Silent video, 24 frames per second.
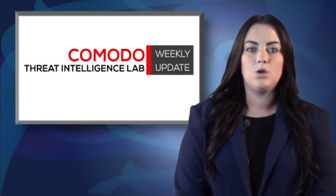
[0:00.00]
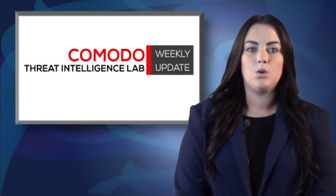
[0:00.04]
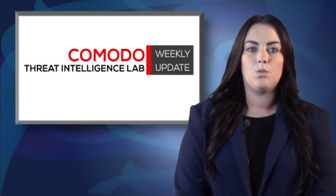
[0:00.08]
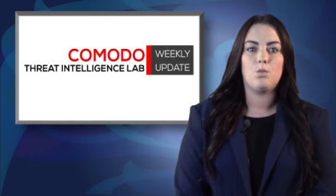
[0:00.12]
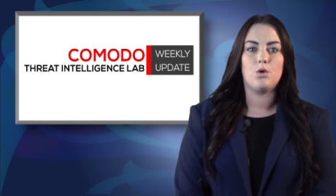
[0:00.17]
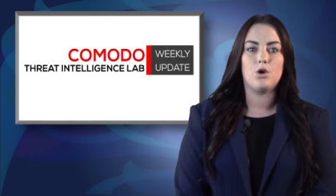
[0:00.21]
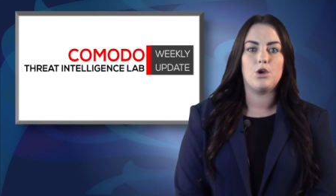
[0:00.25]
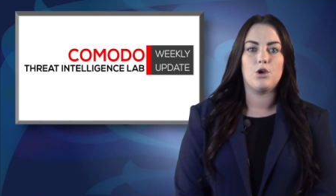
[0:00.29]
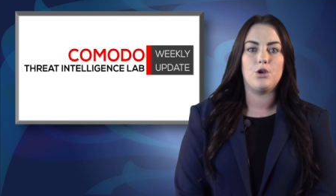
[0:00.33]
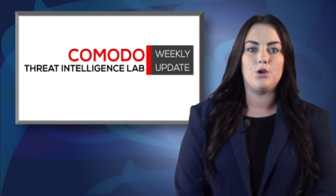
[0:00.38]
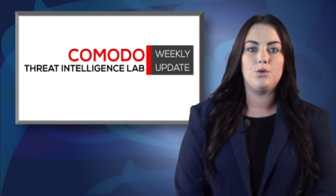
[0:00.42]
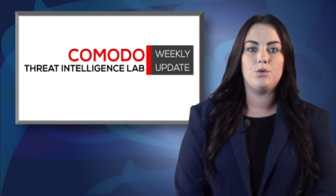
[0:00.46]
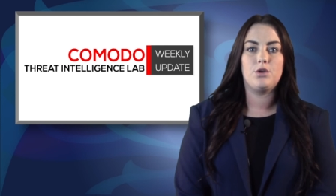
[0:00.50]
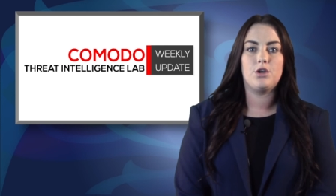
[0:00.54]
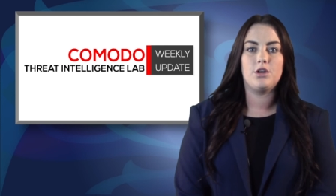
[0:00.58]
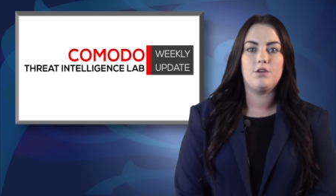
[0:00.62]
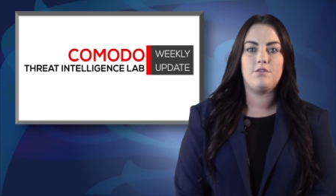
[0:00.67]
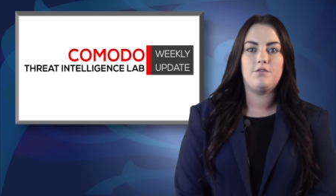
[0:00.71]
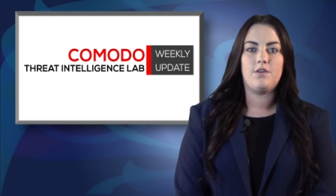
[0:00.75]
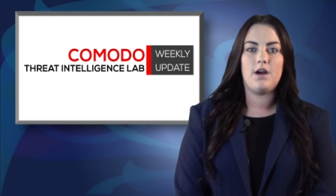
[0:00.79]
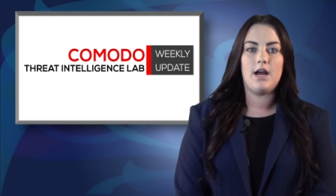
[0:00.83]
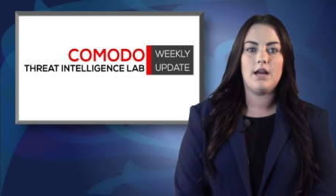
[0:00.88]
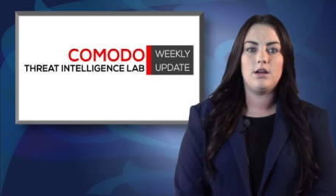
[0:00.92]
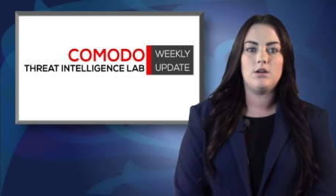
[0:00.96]
were new
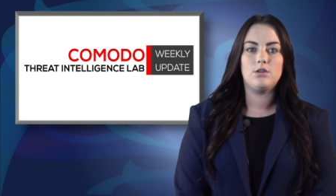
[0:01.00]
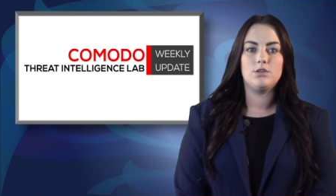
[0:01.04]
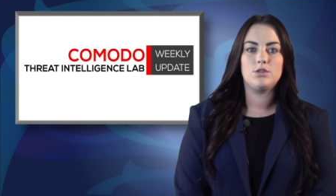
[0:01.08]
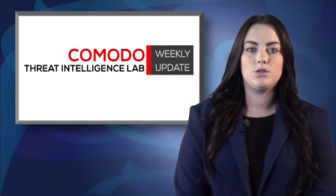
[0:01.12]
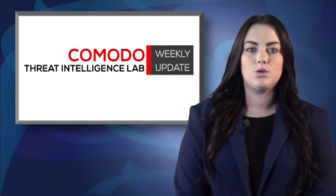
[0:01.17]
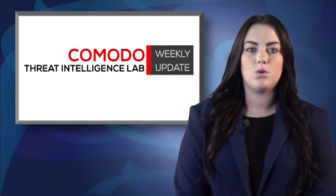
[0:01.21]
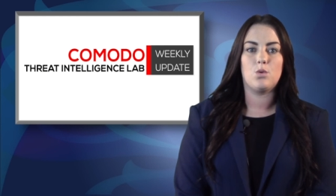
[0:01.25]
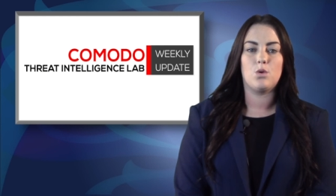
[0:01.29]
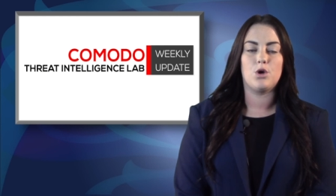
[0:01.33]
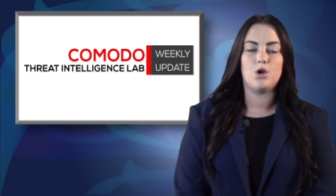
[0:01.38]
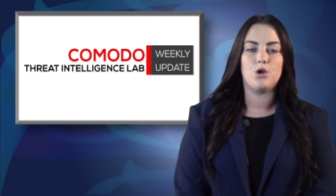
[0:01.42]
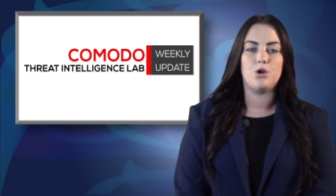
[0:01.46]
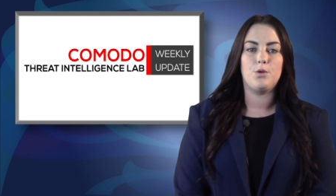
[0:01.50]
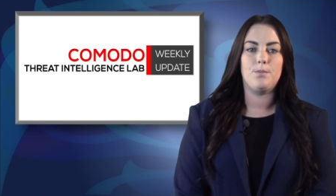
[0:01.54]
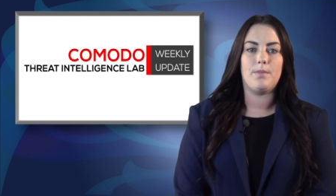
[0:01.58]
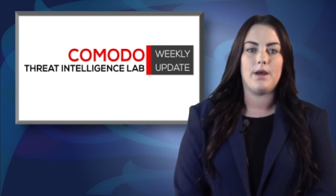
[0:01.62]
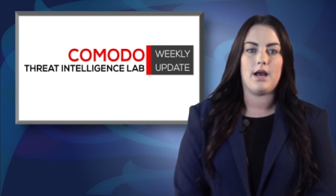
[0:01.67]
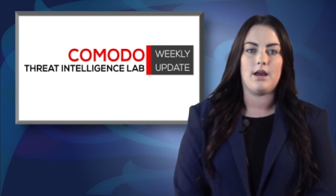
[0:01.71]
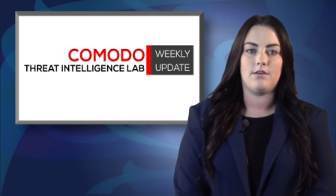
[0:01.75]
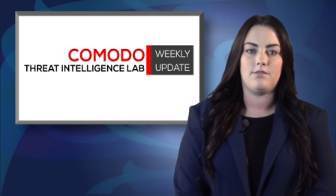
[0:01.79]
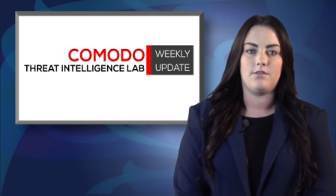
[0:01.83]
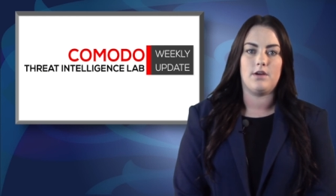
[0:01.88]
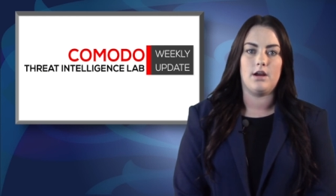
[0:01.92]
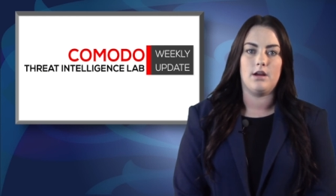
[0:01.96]
good files or new
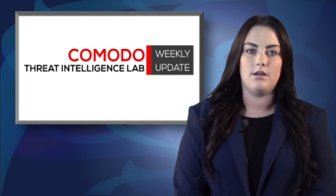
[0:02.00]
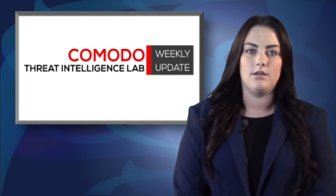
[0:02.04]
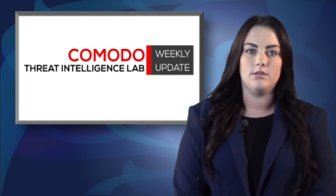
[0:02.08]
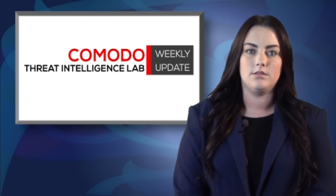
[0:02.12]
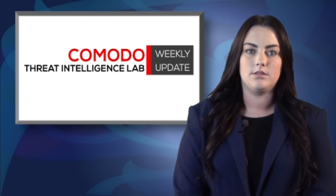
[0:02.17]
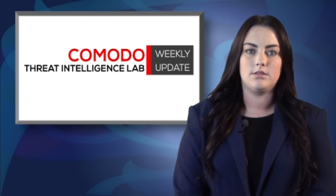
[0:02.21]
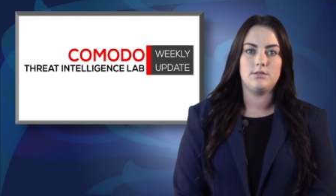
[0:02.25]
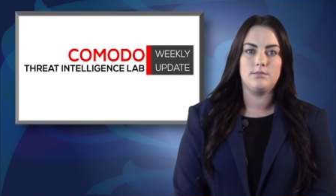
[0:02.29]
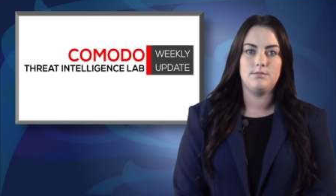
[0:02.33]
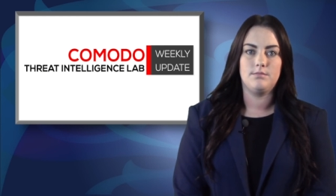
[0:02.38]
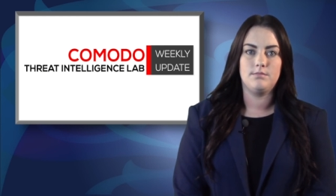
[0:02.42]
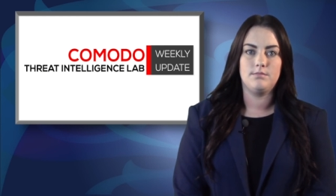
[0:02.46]
bad files.